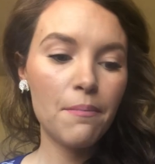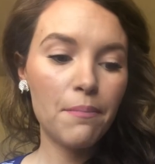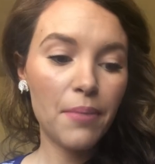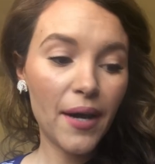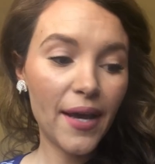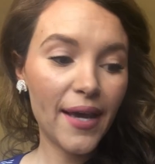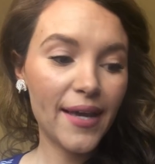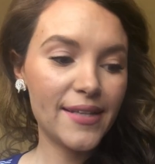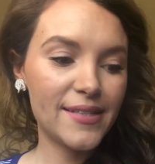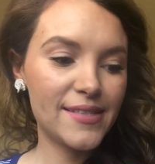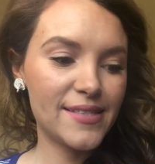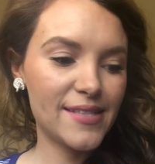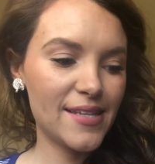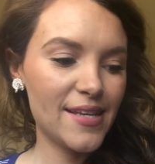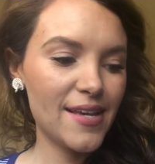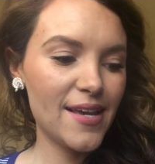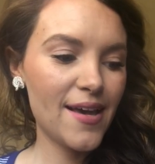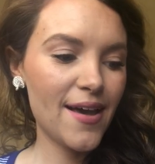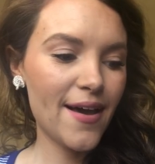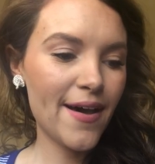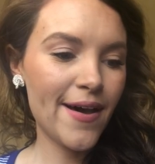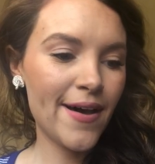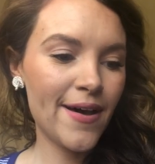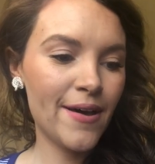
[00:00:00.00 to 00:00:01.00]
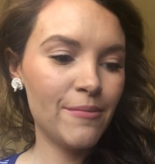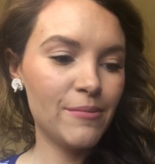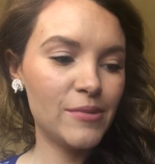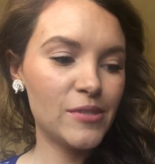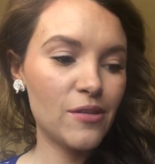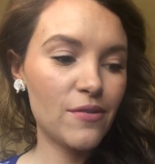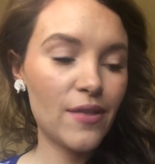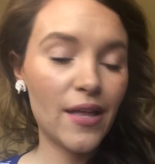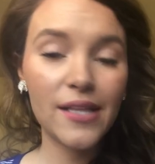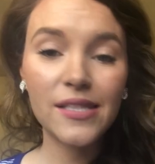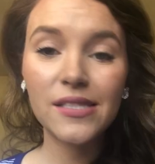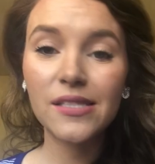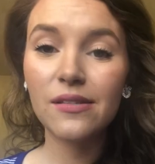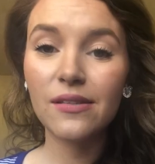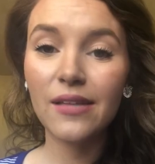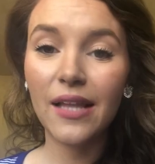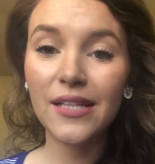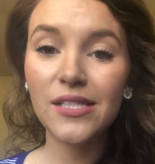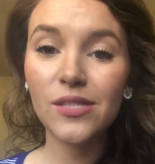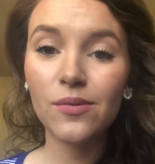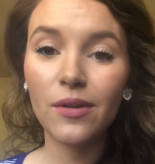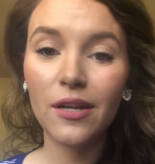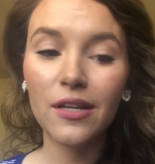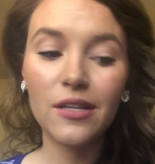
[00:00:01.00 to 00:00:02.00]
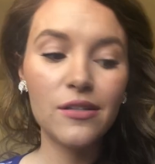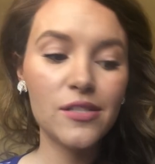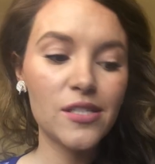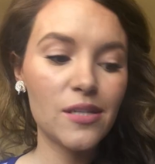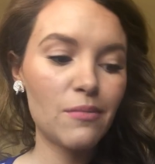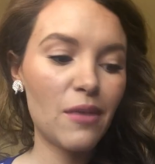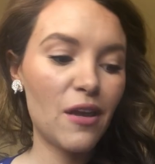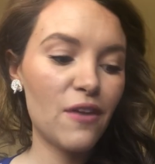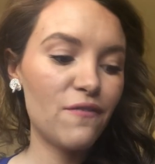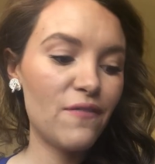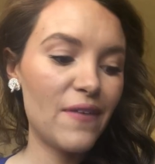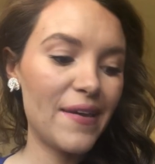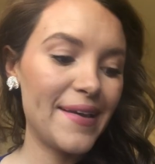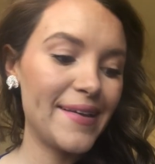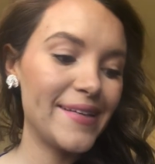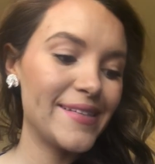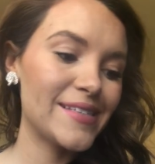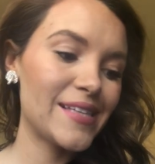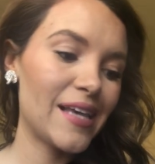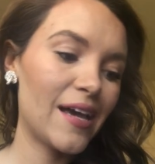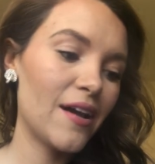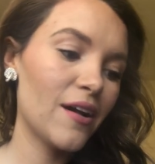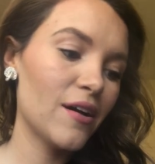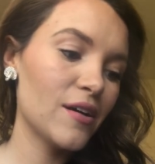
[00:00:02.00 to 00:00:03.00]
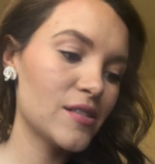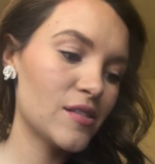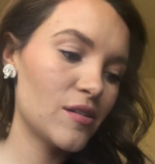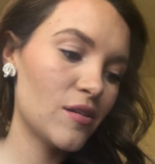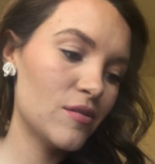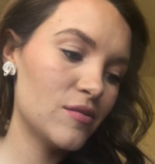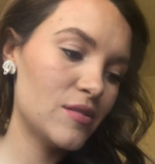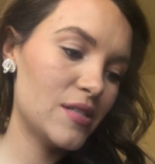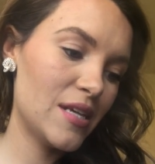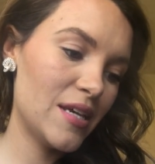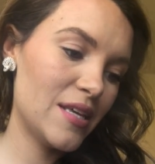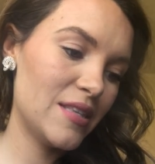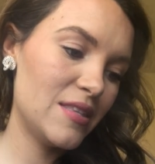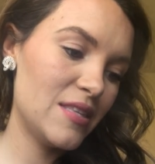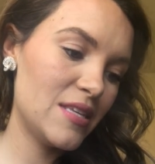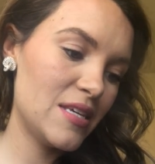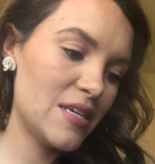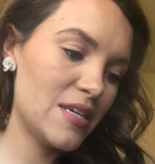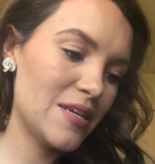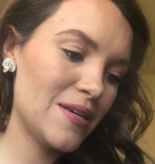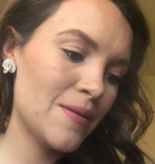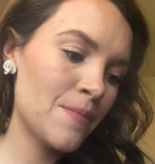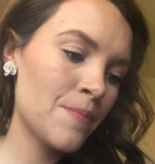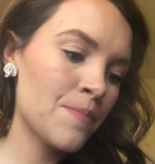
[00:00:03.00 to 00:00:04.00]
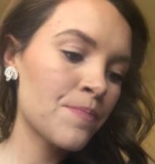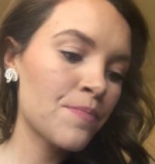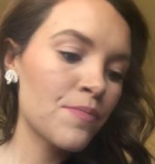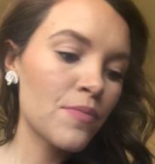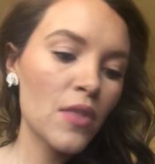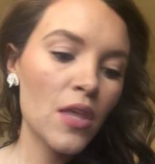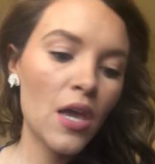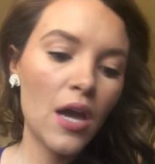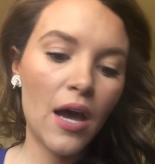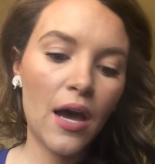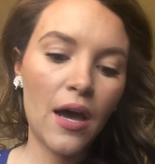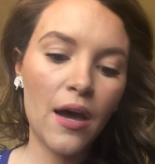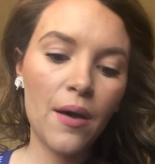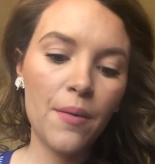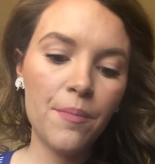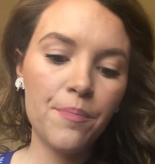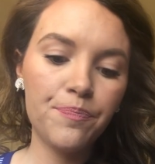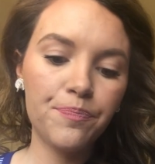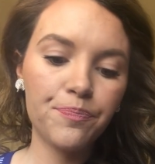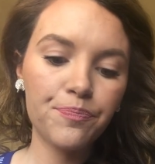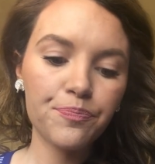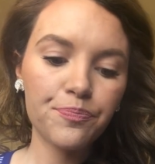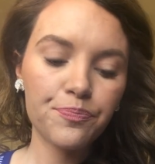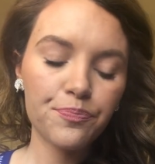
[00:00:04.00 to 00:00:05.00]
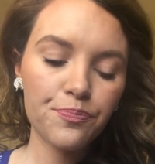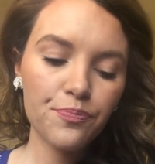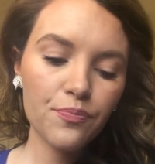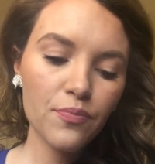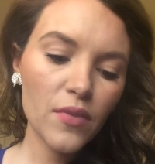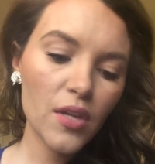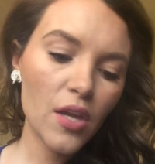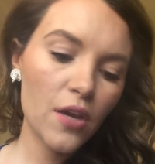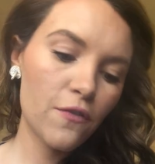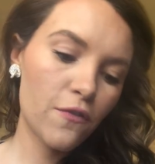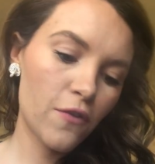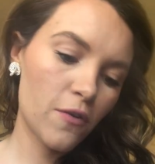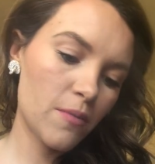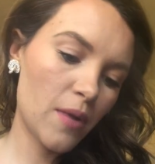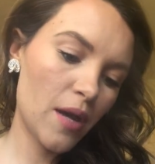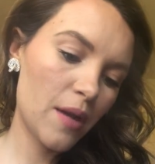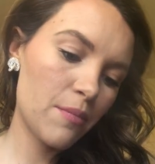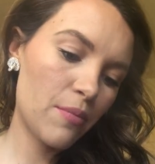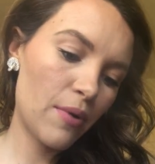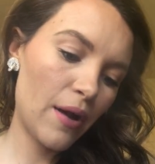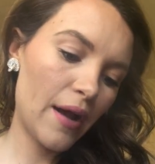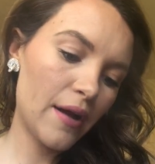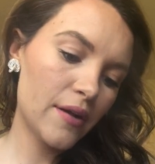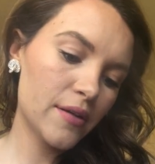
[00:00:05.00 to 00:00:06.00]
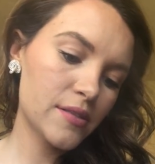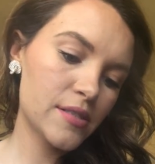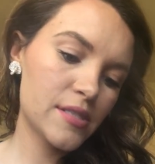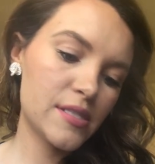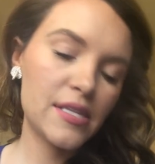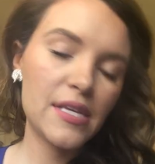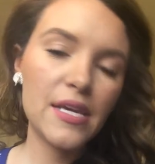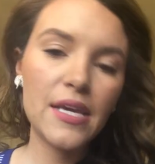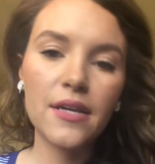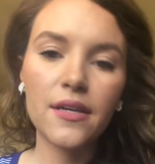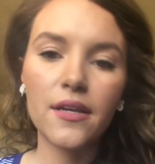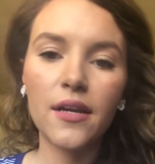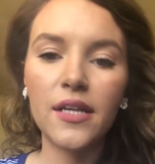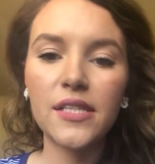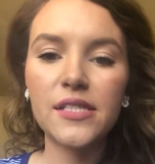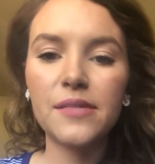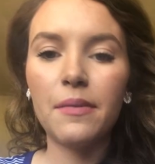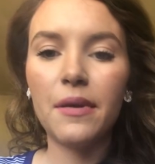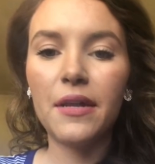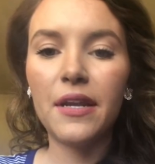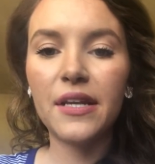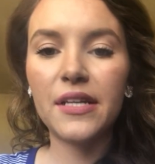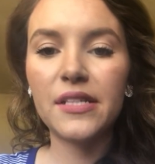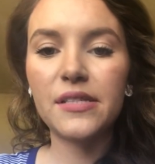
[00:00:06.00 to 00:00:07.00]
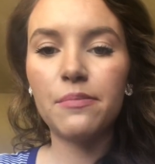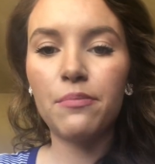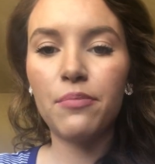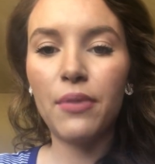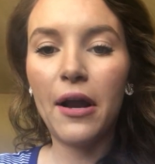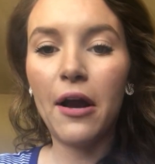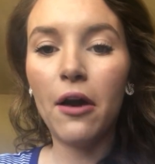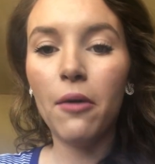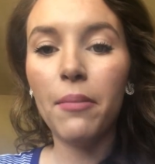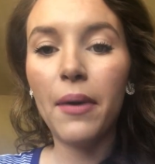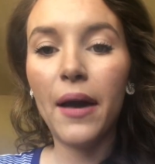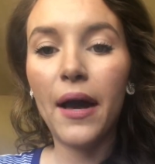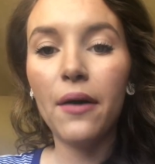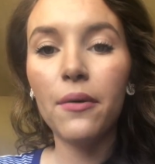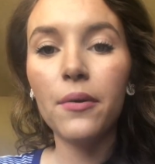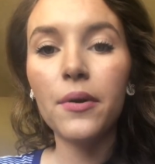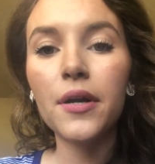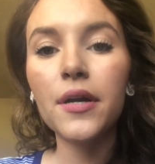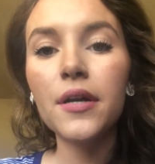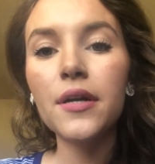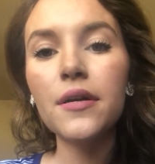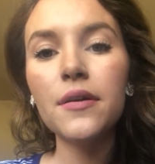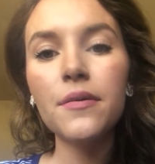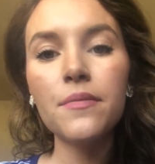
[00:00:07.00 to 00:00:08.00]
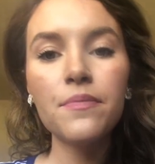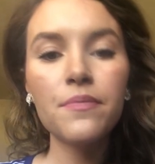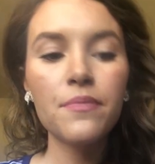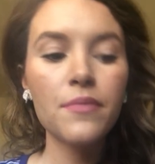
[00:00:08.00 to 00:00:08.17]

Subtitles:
But so that's what I use on my face. I also did the for my brows, the IT Cosmetics Brow Power.